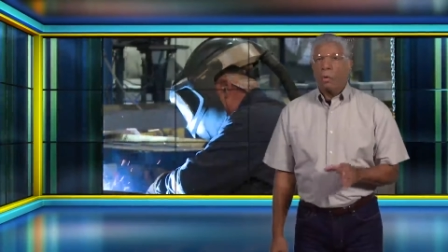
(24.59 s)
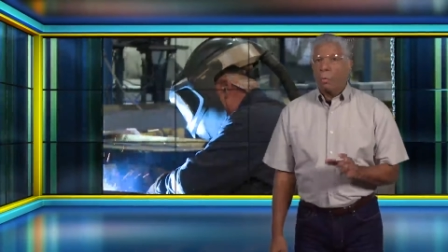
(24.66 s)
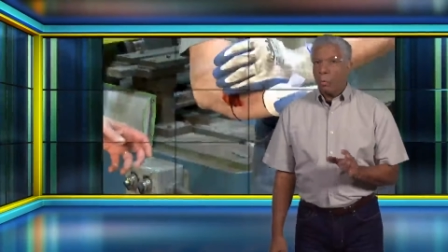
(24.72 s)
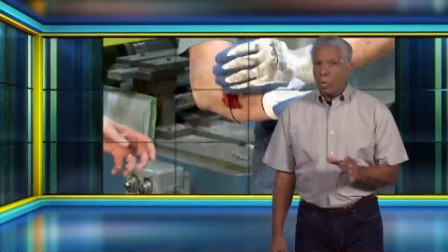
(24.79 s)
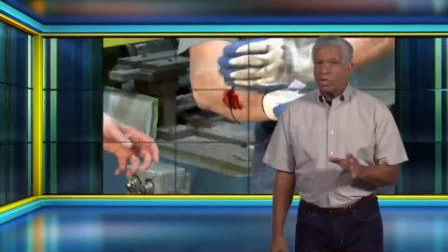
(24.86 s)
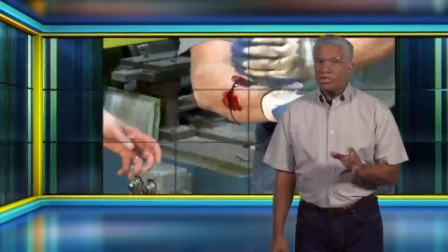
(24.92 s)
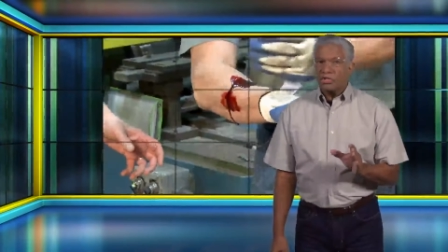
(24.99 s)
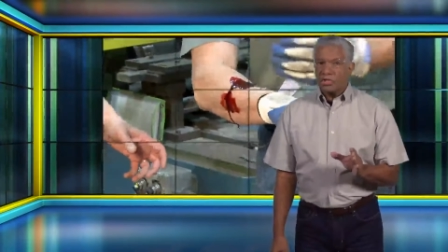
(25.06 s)

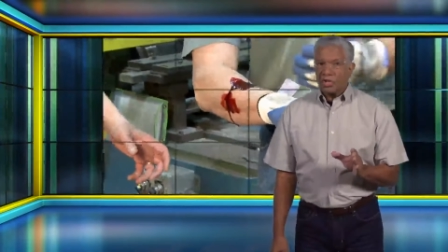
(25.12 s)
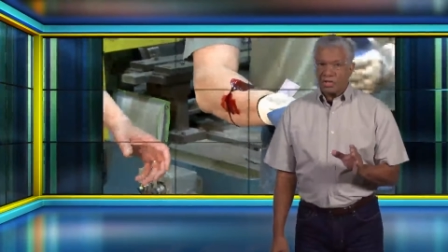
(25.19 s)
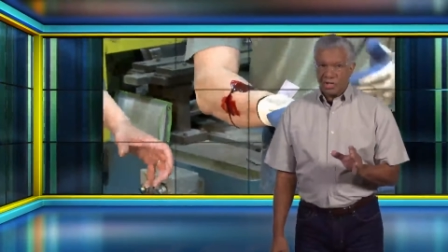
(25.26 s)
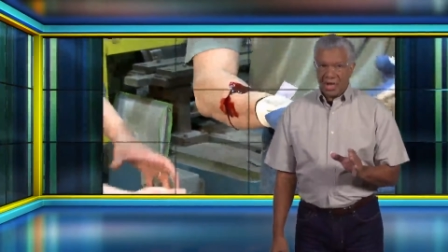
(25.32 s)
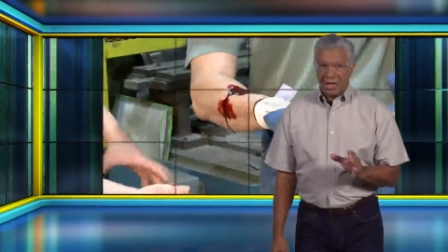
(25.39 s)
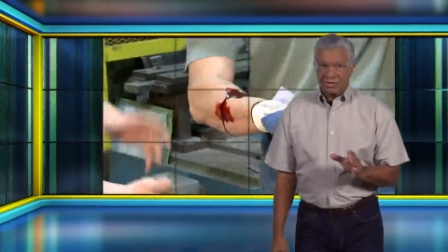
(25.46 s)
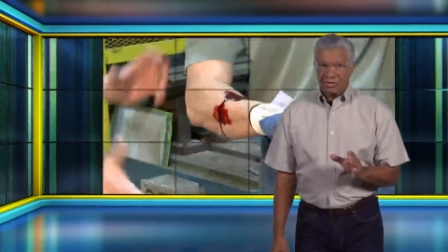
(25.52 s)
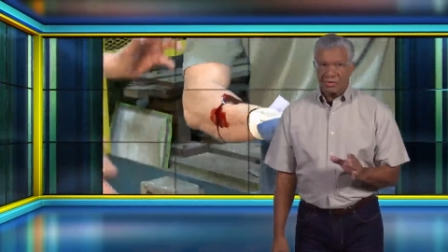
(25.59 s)
One such
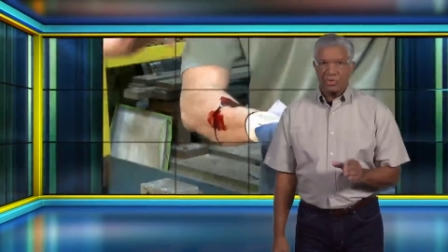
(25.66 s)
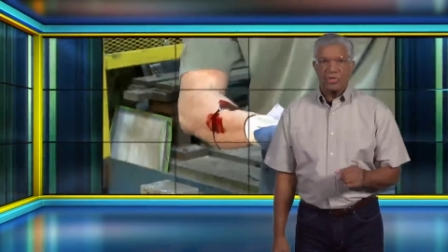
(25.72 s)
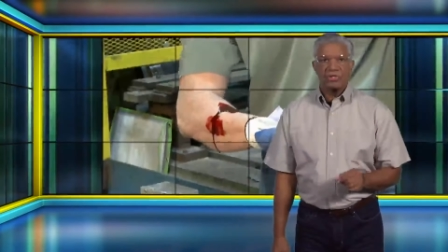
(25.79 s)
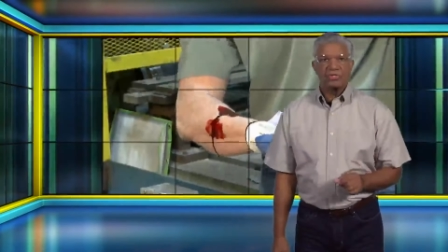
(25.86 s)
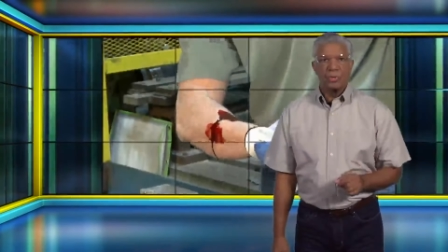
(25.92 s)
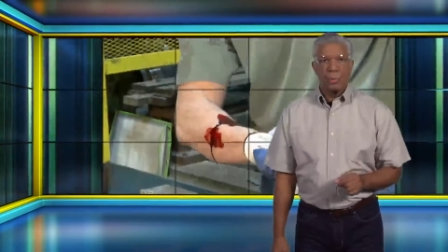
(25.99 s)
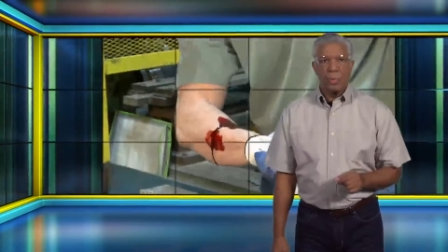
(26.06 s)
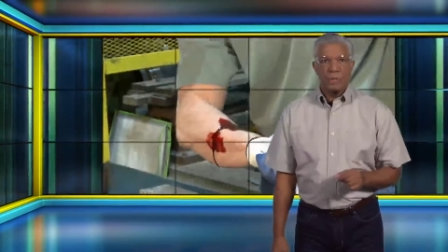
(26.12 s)
hazard
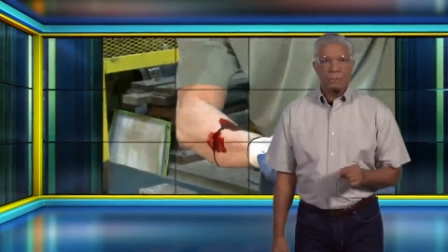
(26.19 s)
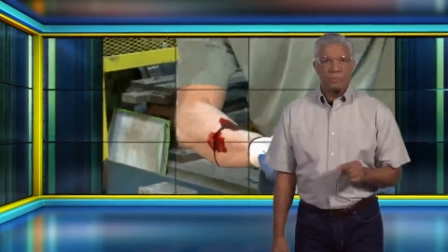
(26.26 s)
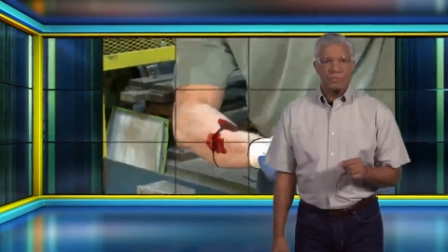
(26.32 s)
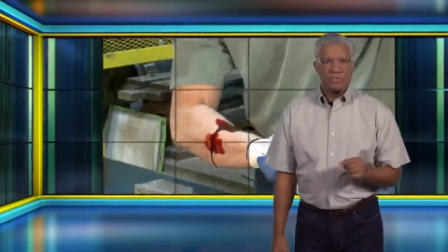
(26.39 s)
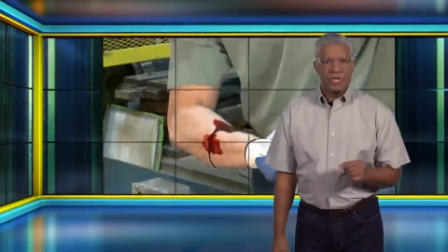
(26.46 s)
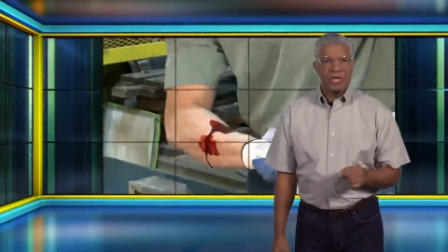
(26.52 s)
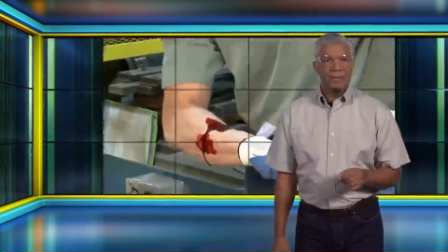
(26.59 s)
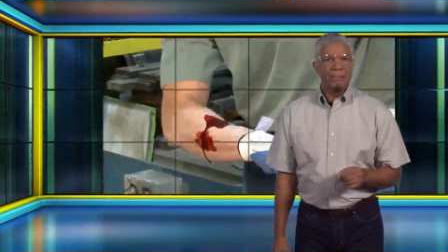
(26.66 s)
is the one
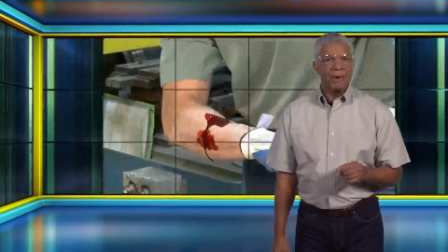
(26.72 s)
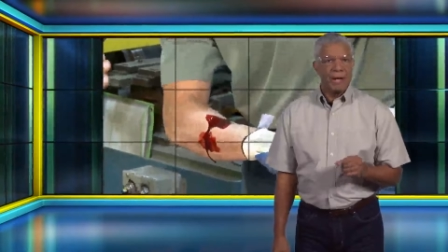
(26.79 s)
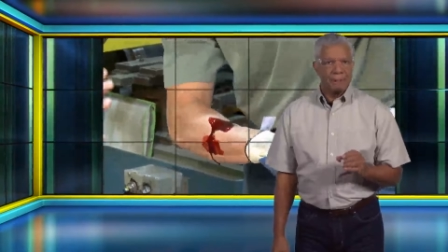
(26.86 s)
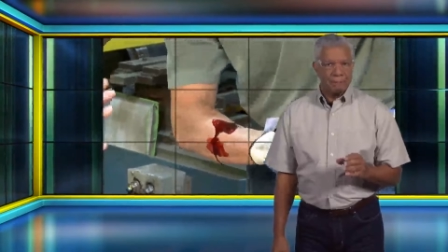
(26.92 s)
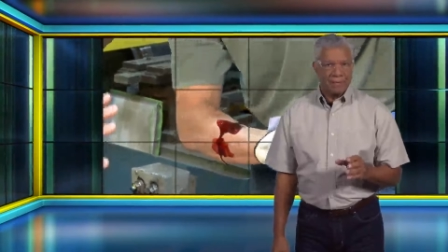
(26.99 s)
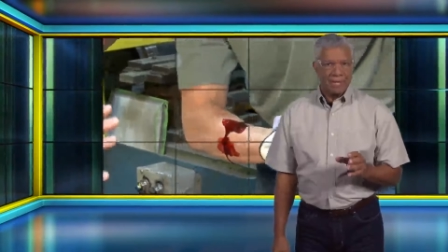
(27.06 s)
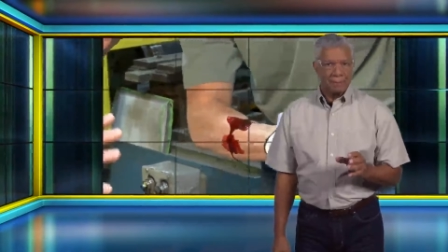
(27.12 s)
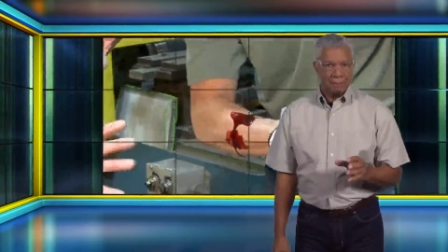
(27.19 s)
presented by
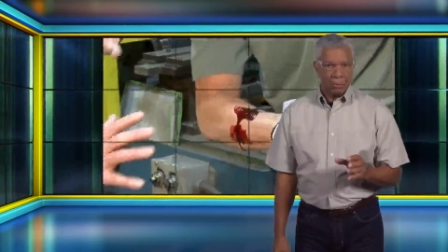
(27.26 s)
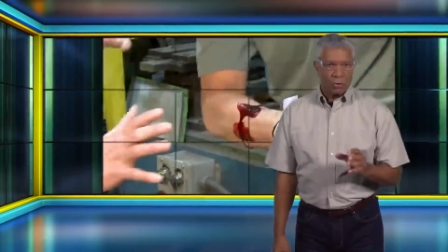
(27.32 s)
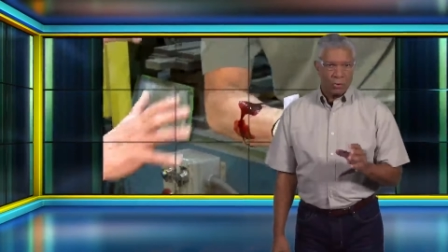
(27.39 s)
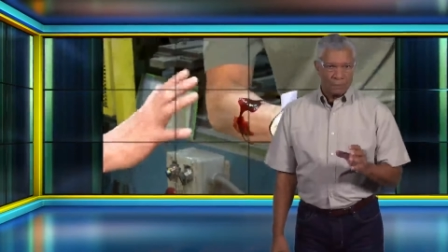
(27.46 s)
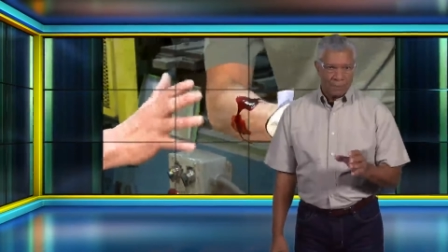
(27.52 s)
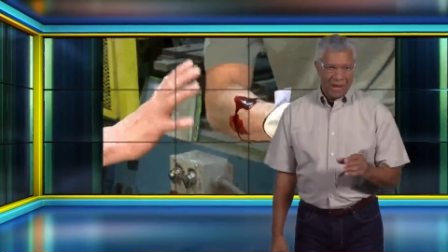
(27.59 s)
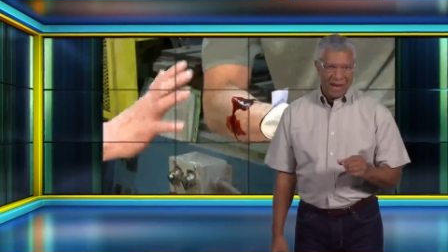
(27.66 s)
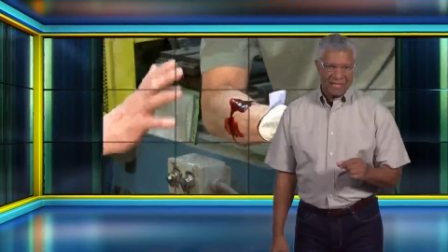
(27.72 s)

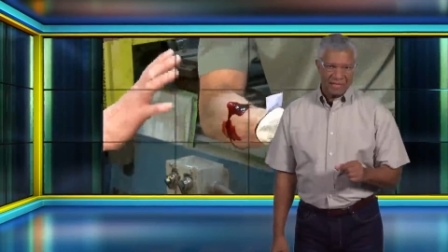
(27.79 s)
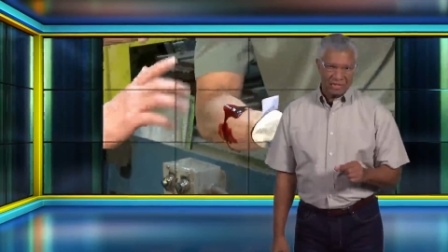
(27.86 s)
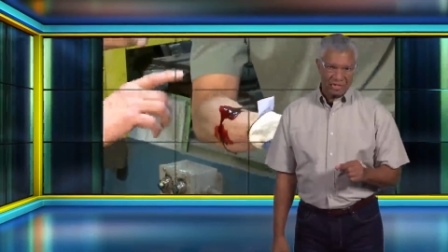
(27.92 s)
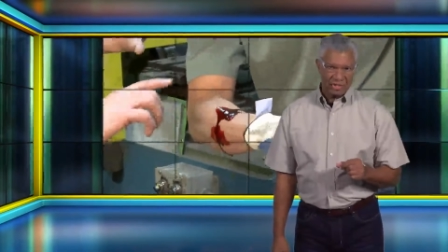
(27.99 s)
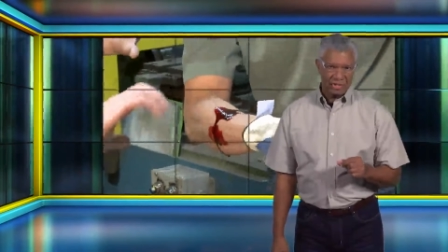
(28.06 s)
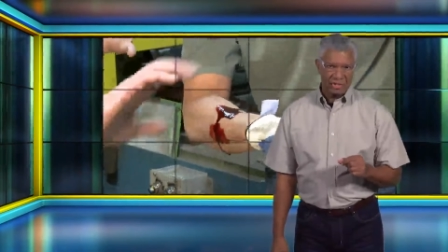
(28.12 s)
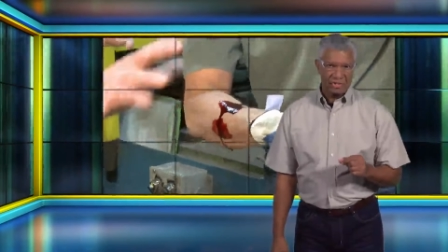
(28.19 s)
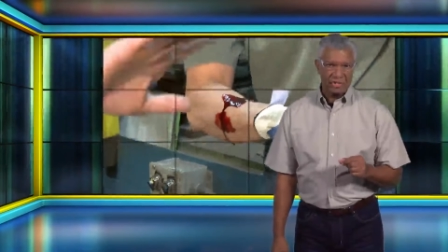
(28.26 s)
bloodborne
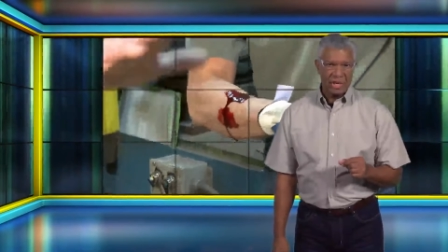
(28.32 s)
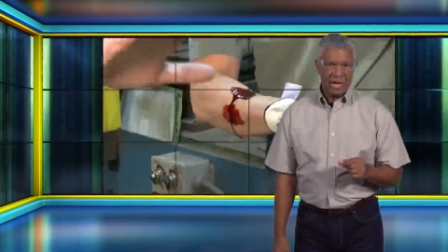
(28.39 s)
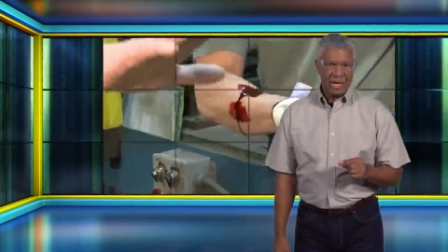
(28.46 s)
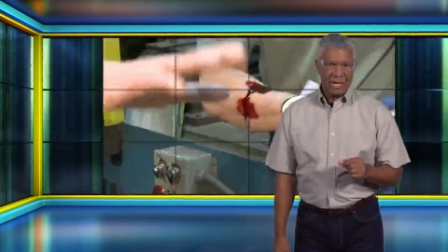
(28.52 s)
pathogens.